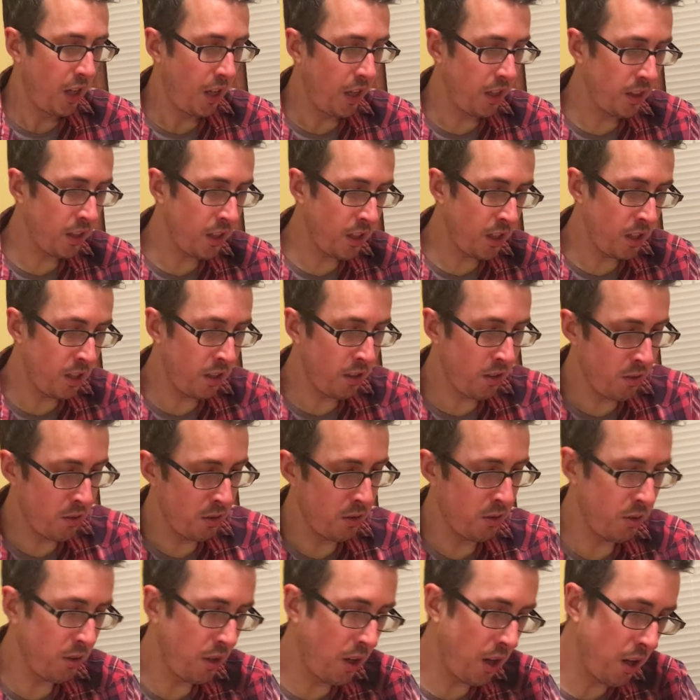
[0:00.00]
And then
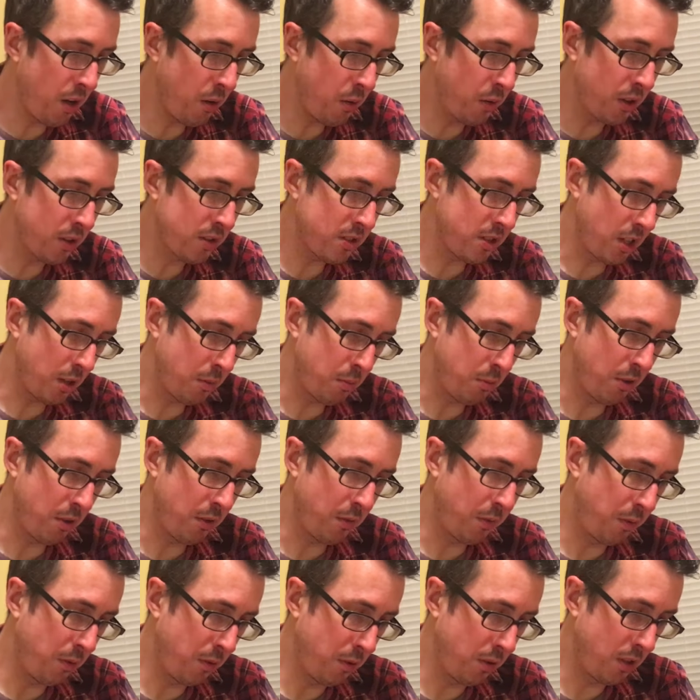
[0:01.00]
uh, we can talk about
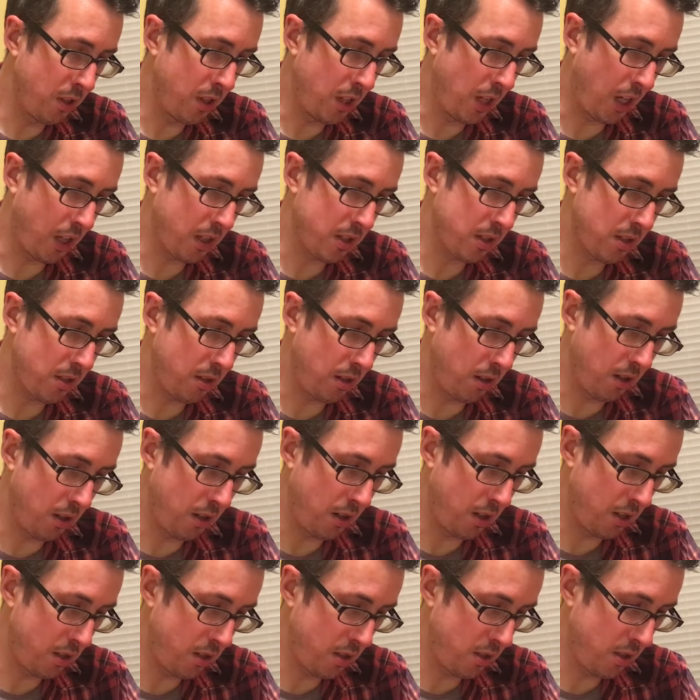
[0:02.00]
a few of the X
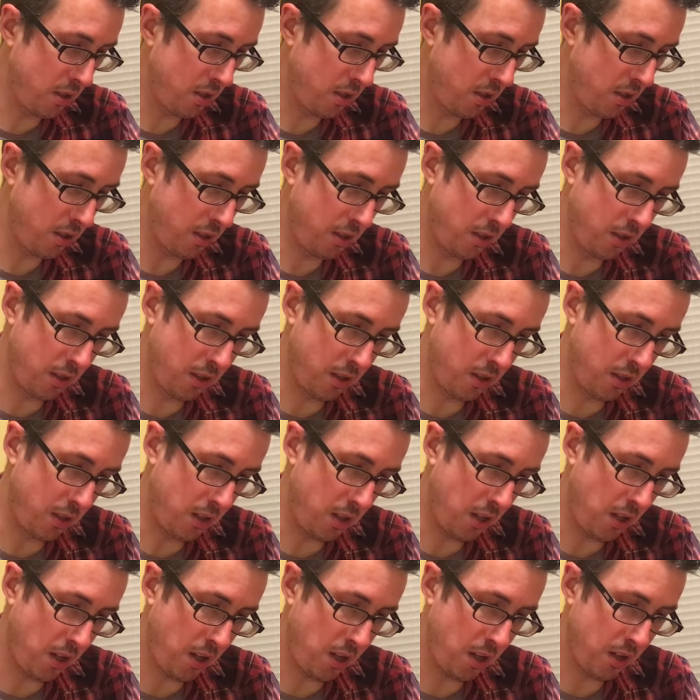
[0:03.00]
cards.
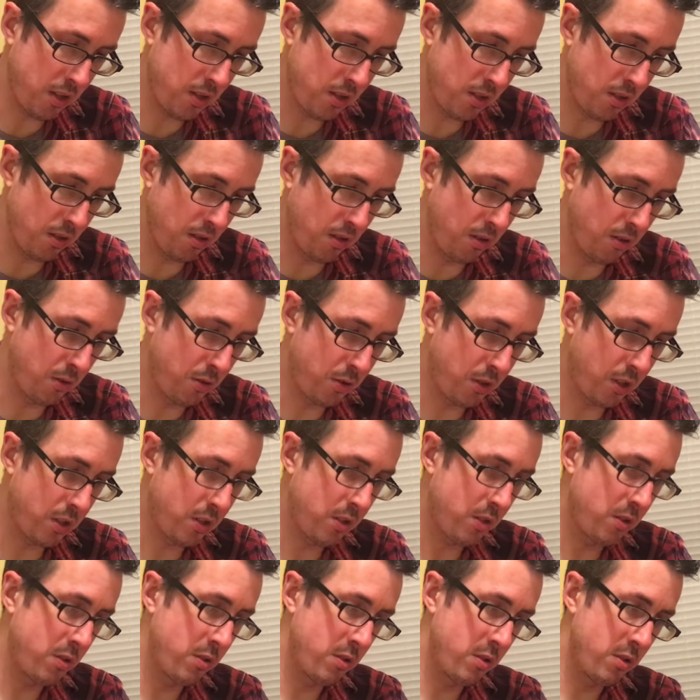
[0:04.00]
Uh, so
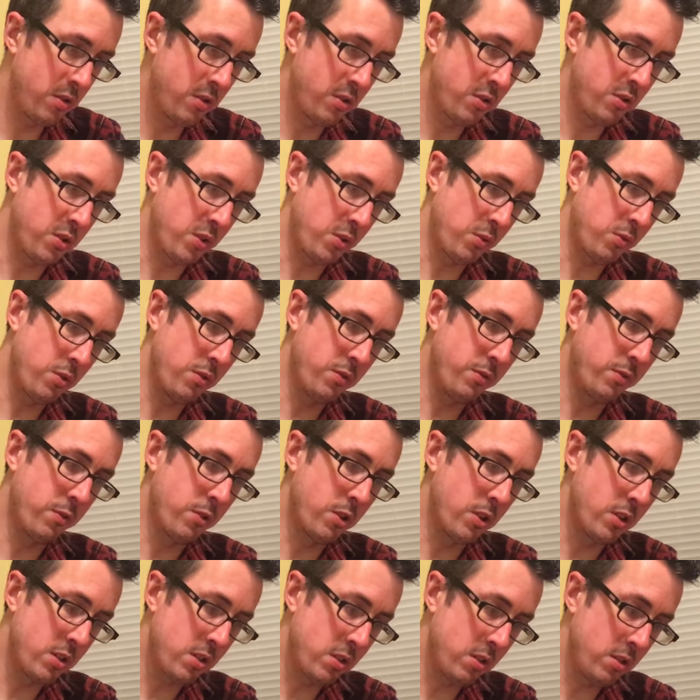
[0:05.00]
Trickster's
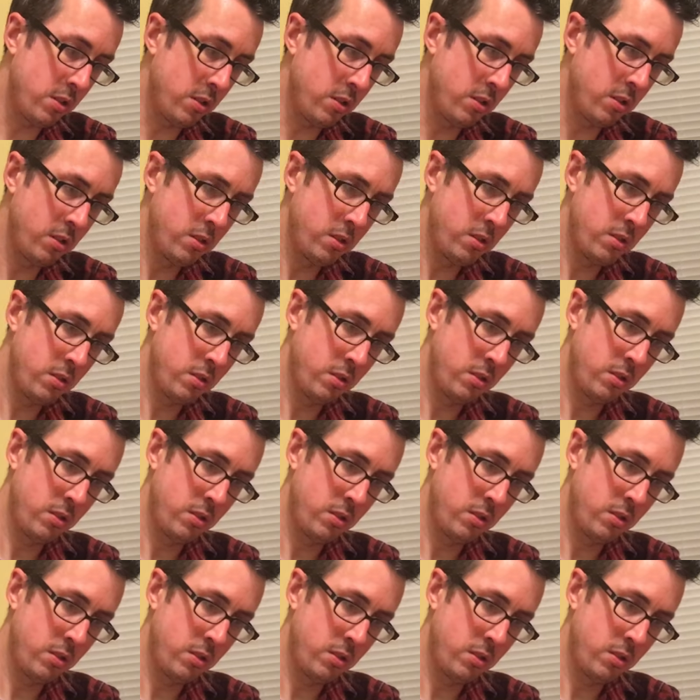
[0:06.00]
Reversal